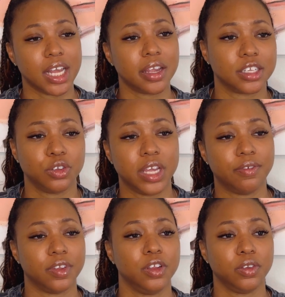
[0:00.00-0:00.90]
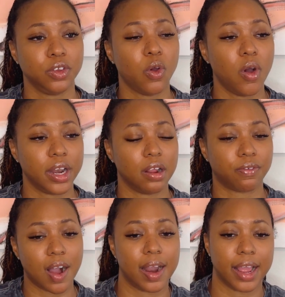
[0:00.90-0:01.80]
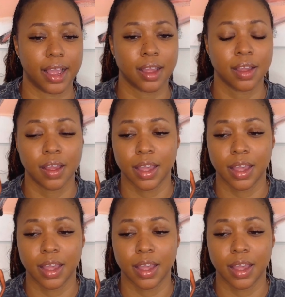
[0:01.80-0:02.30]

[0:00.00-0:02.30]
not like you going there Friday